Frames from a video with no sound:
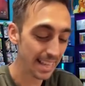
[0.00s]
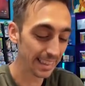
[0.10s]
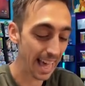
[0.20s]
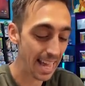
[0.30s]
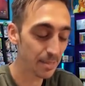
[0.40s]

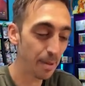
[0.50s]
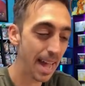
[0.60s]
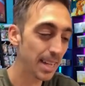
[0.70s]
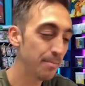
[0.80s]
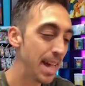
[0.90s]
Last
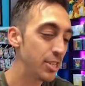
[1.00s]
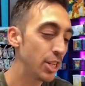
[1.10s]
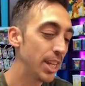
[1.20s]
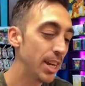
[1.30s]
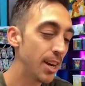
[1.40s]
pack
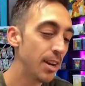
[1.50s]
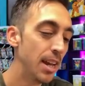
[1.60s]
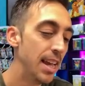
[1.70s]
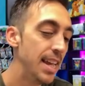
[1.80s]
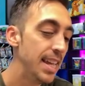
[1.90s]
magic here.
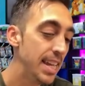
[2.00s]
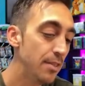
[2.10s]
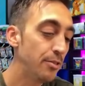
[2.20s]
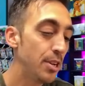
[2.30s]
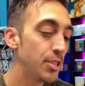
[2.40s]

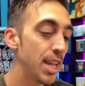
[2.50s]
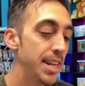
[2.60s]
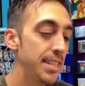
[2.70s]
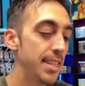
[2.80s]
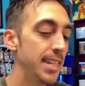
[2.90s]
If there's
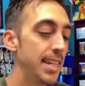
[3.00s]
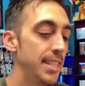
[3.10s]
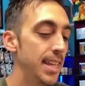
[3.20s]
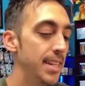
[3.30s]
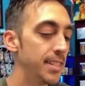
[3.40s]
anything
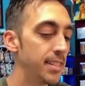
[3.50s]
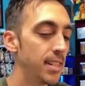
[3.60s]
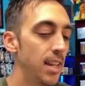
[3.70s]
in this,